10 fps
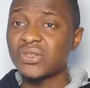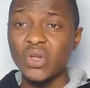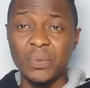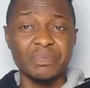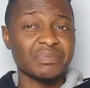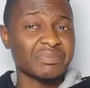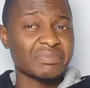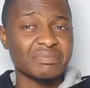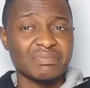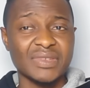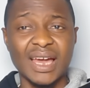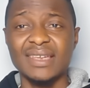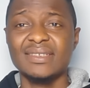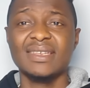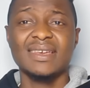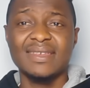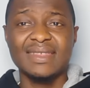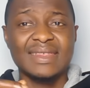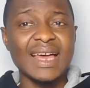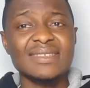So, guys,
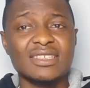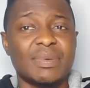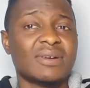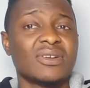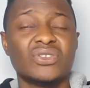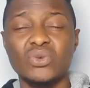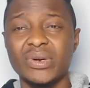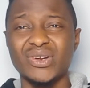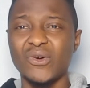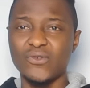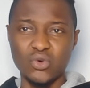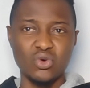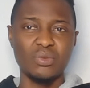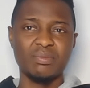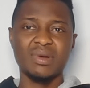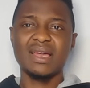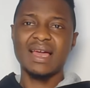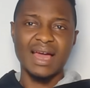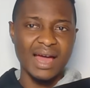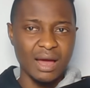that's the background story of who
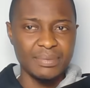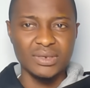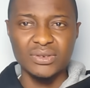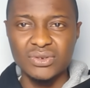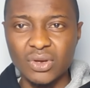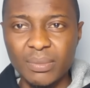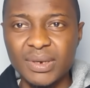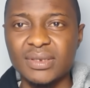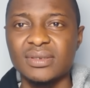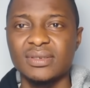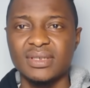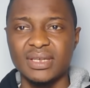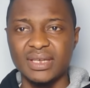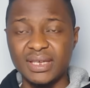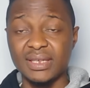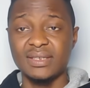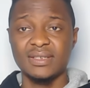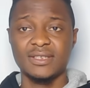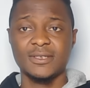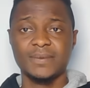Abbi Summers
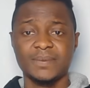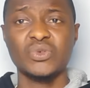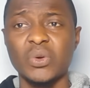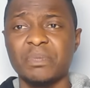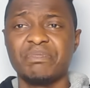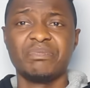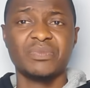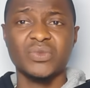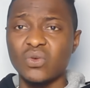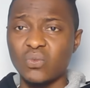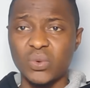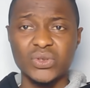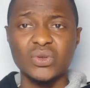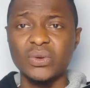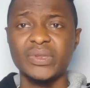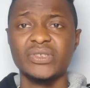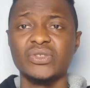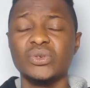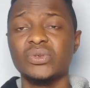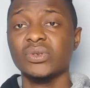is. So, what's all
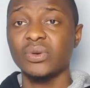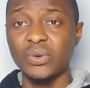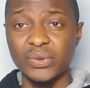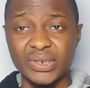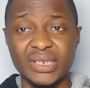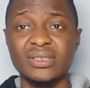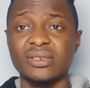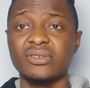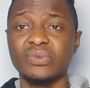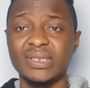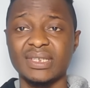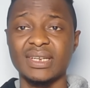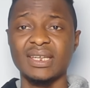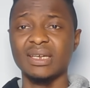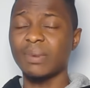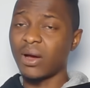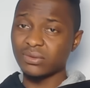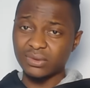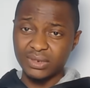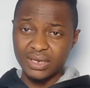this news on the internet recently
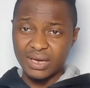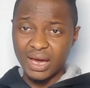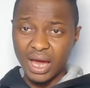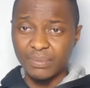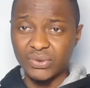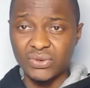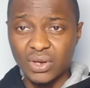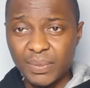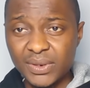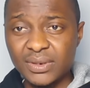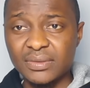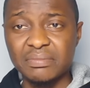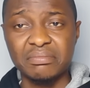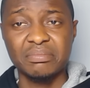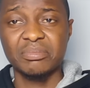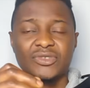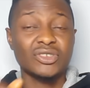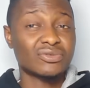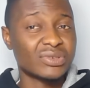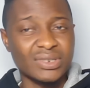about Abbi Summers?
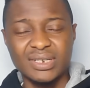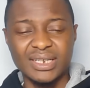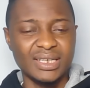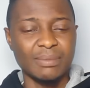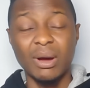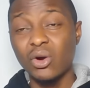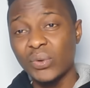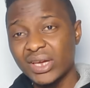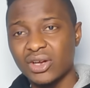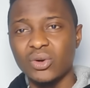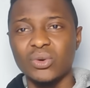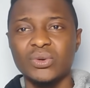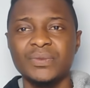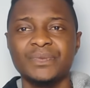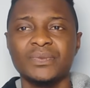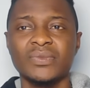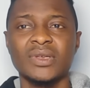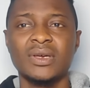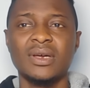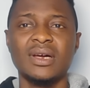Just recently, about a week ago,
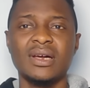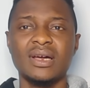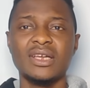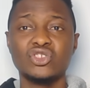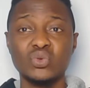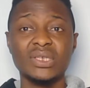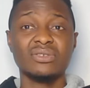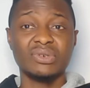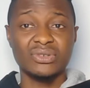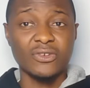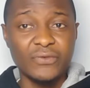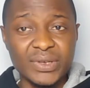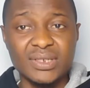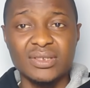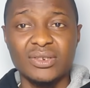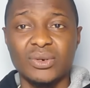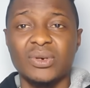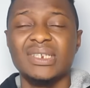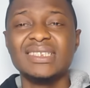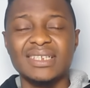a tweet resurfaced,
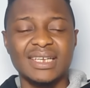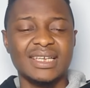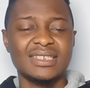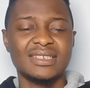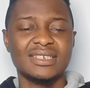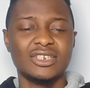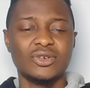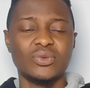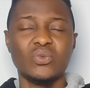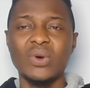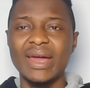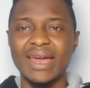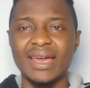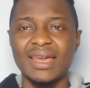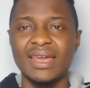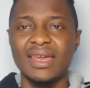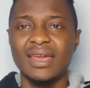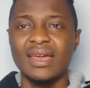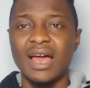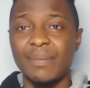on the internet, where
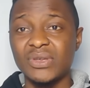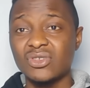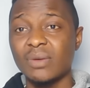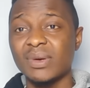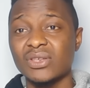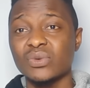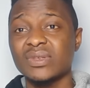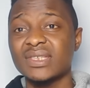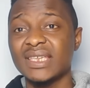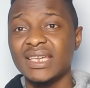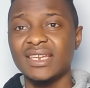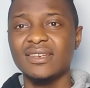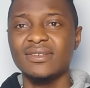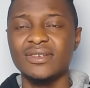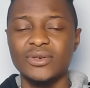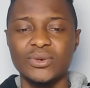Abbi Summers was seen,